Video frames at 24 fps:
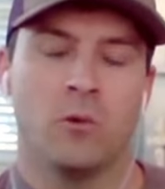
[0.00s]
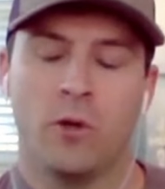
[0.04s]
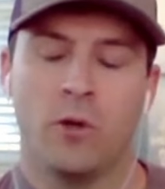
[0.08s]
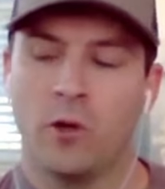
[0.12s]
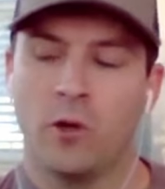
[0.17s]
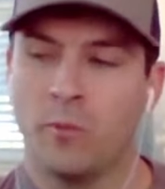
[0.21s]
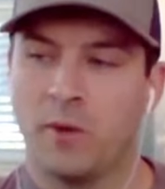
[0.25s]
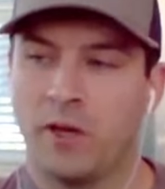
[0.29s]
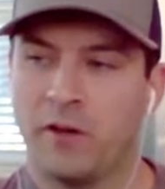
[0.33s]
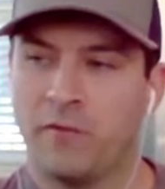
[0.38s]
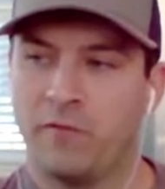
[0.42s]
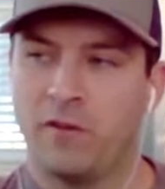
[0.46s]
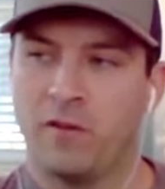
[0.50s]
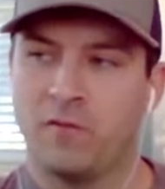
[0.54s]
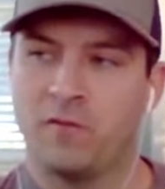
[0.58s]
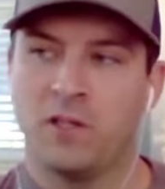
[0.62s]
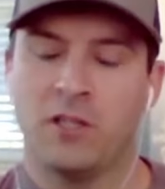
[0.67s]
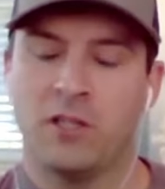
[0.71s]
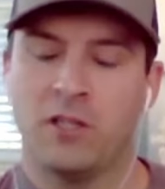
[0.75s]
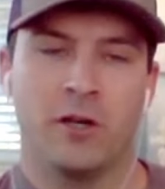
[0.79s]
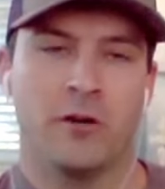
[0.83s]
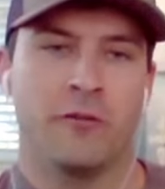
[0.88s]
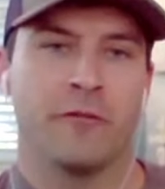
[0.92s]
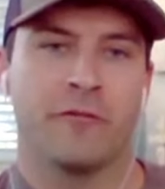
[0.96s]
We gonna ban 50 a
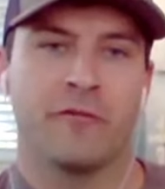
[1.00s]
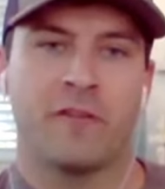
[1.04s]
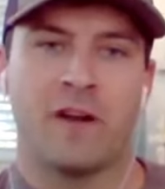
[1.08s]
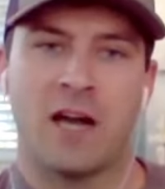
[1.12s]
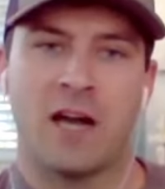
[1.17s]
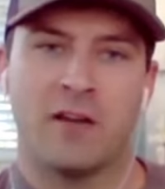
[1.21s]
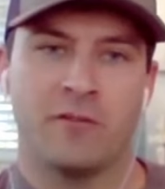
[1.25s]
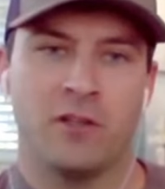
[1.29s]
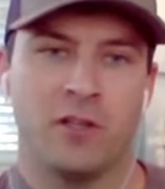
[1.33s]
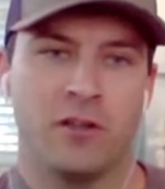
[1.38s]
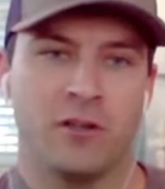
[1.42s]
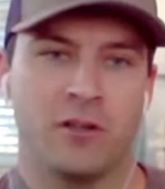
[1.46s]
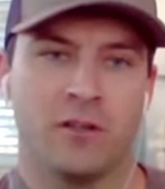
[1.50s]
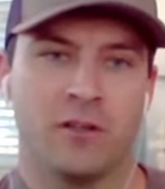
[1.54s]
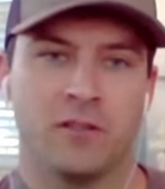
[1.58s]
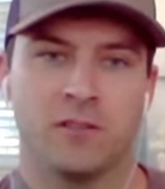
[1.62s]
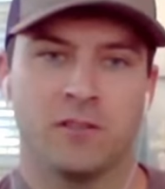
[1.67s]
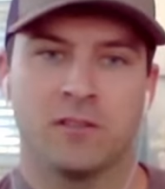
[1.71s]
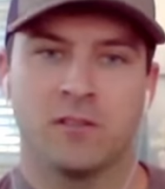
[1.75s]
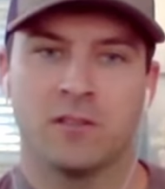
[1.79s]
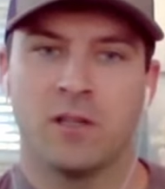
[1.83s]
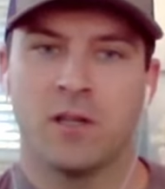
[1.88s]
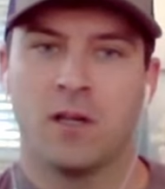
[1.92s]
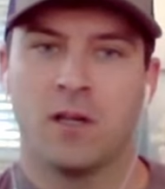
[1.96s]
year for five years.